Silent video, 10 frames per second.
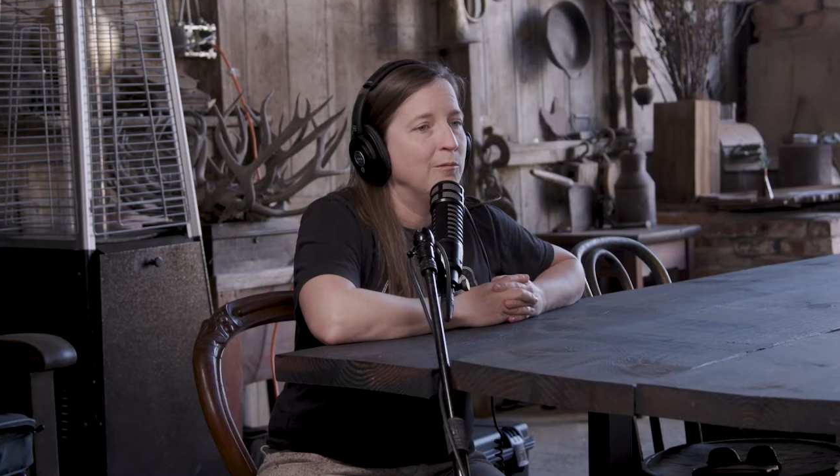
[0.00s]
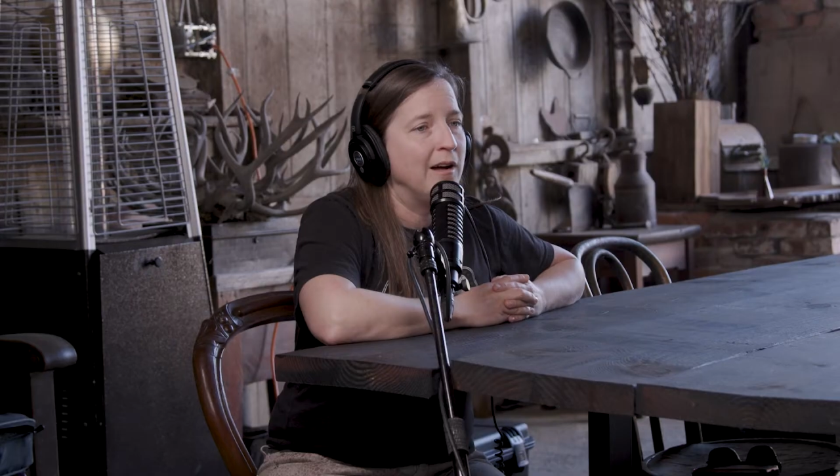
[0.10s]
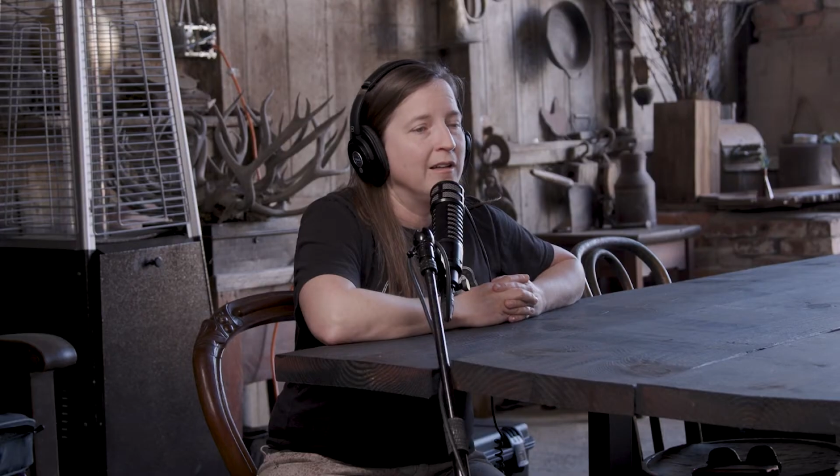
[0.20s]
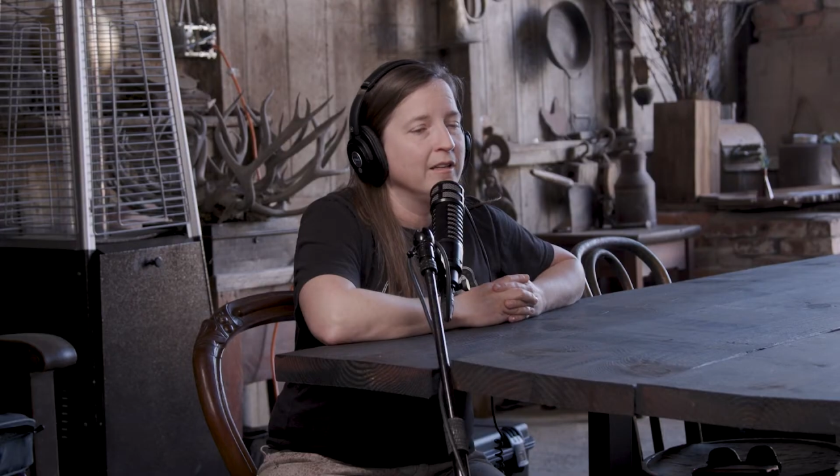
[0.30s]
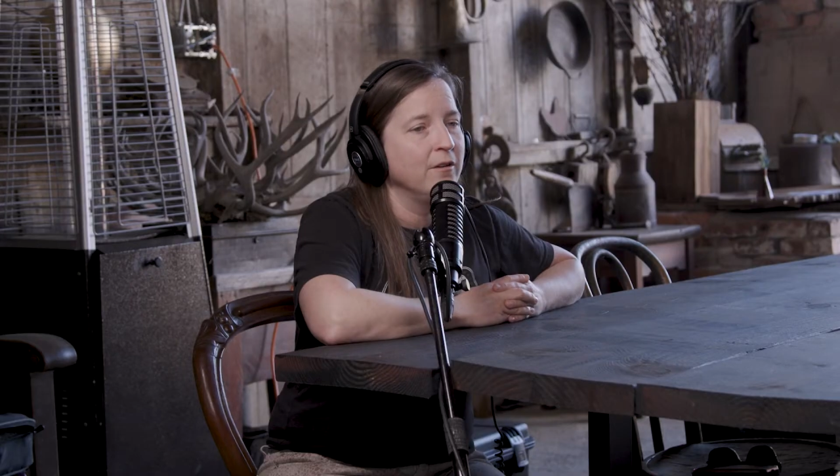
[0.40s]

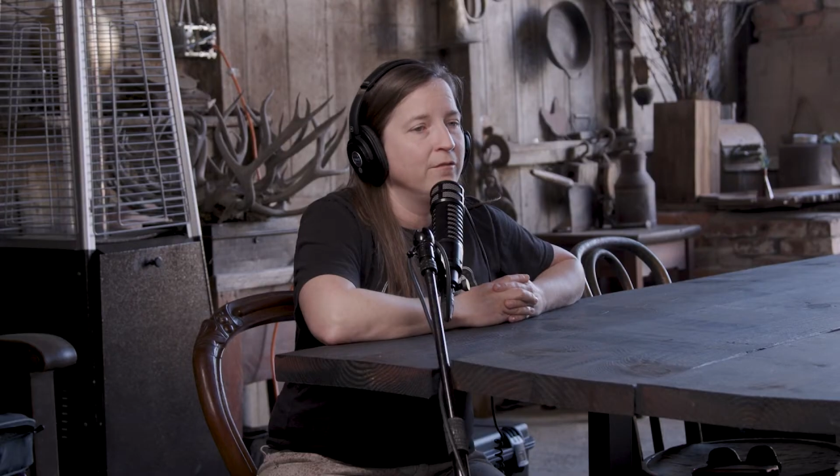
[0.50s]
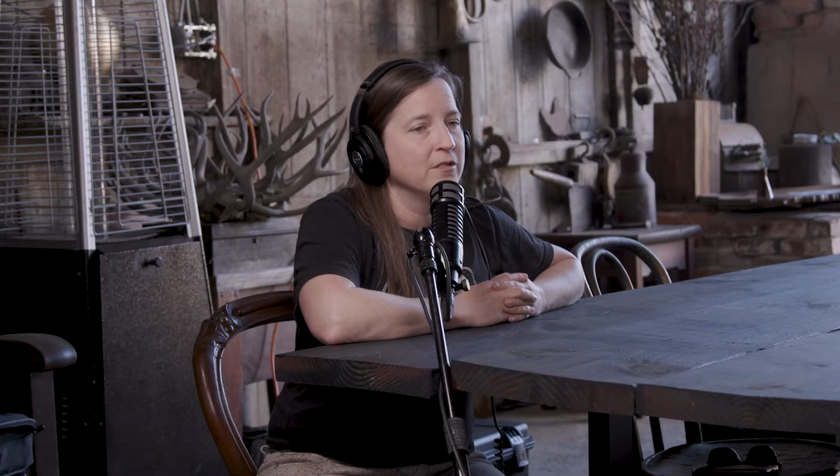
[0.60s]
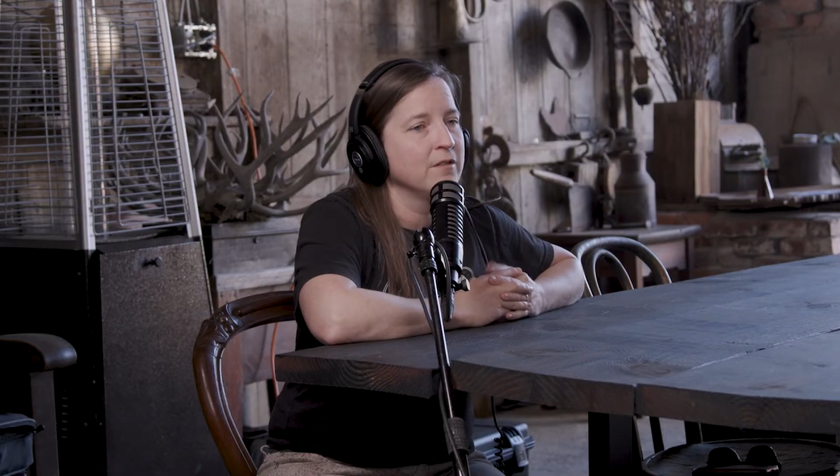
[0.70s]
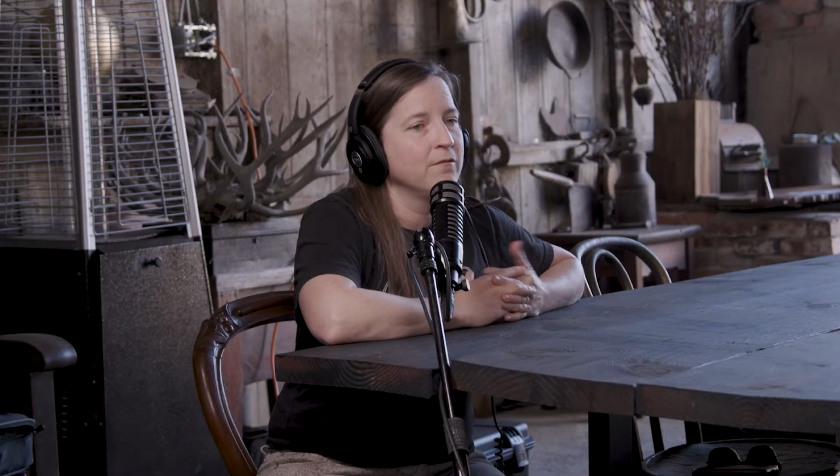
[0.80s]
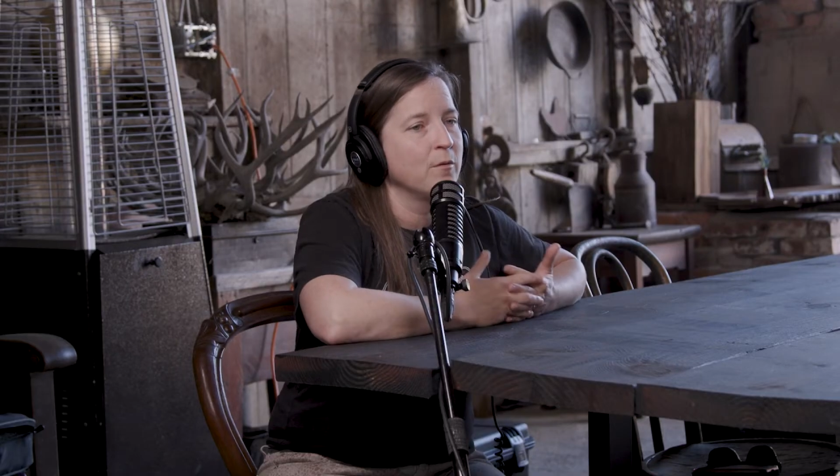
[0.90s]
Well,
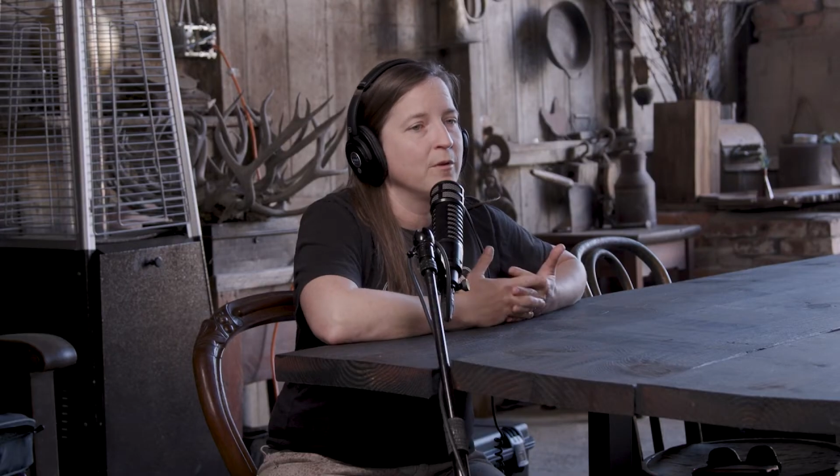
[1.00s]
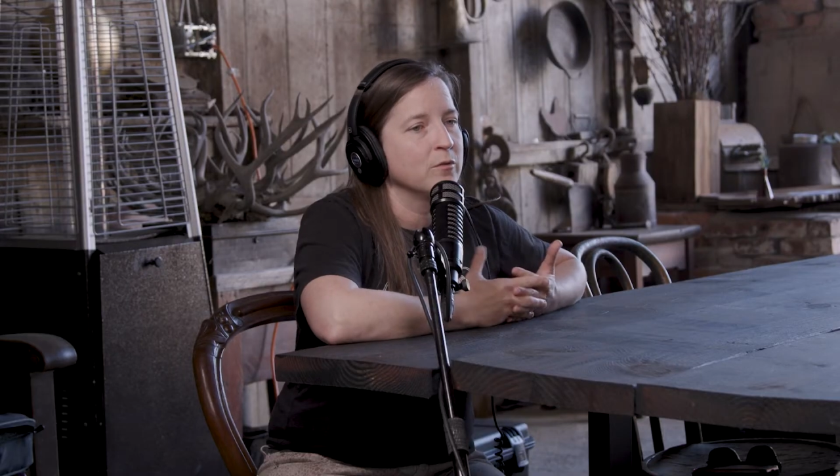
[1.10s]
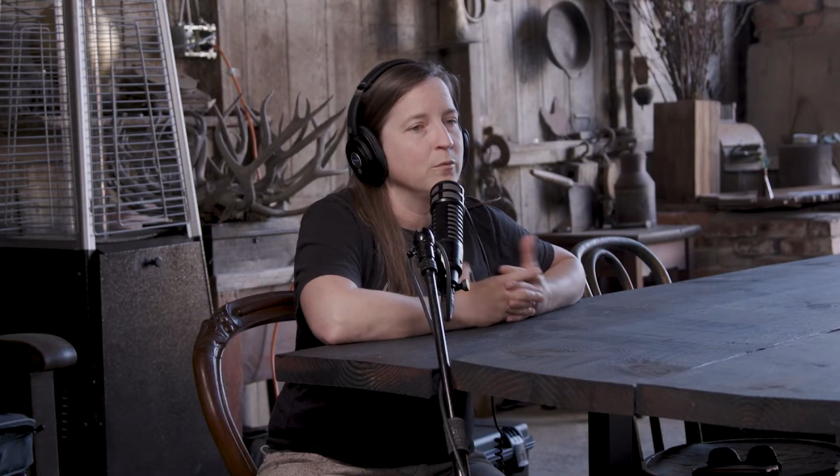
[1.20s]
first and foremost,